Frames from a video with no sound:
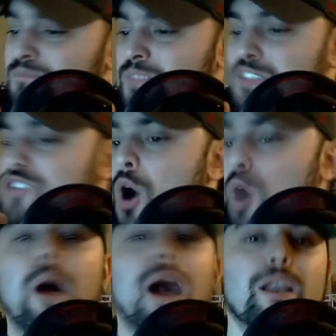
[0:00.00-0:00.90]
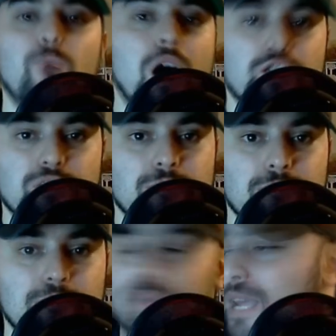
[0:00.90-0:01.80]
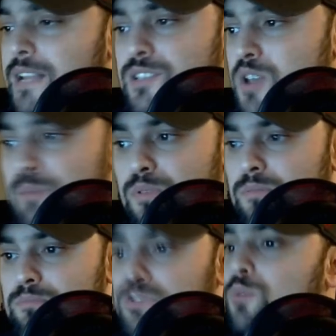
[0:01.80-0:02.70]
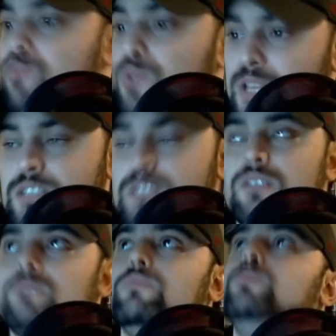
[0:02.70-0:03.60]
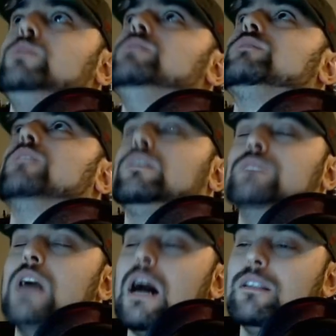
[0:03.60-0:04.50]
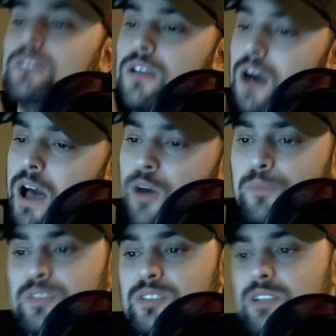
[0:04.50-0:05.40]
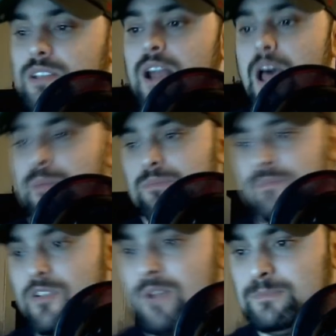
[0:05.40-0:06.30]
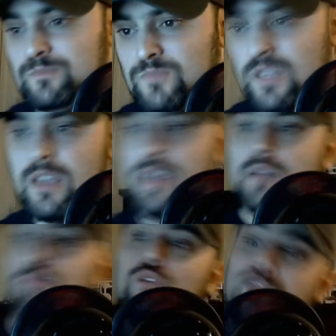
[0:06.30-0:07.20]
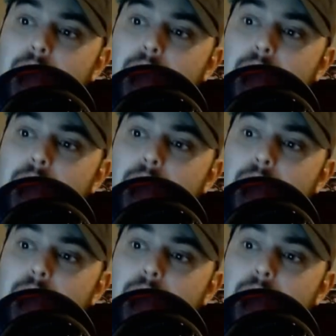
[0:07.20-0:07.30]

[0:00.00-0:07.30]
nobody watching them. Plain and simple. So please, please, for the love of God, I hope this does not happen. All right. Moving